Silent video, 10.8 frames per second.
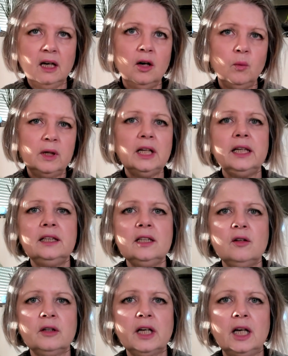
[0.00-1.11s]
when I did
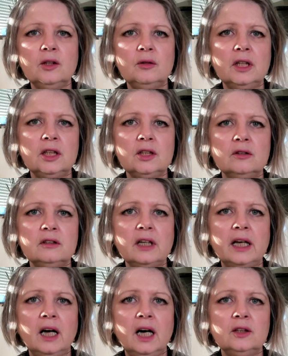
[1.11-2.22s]
the calculations, I
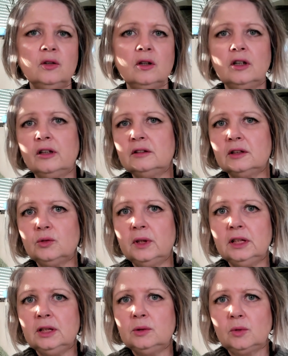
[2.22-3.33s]
had another
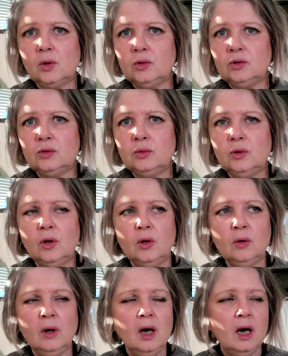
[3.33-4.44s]
20 rows to go.